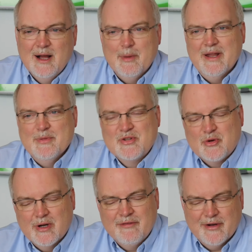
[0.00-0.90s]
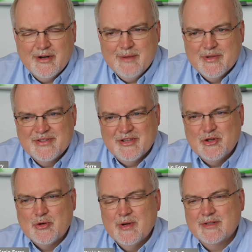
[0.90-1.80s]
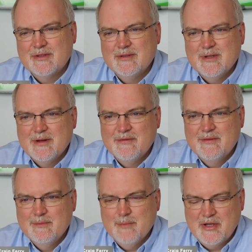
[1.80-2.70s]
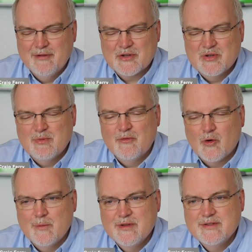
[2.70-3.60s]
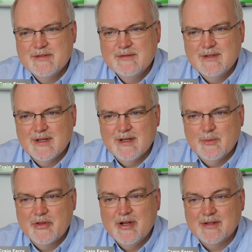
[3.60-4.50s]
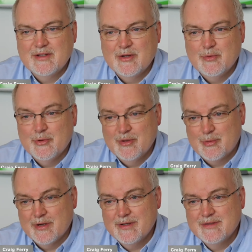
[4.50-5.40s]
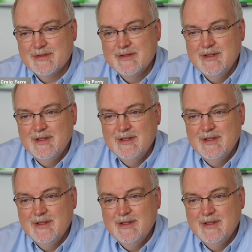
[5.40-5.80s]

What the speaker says: My name is Craig Ferry. I'm the Senior Director of Manufacturing Performance with Continental Building Products.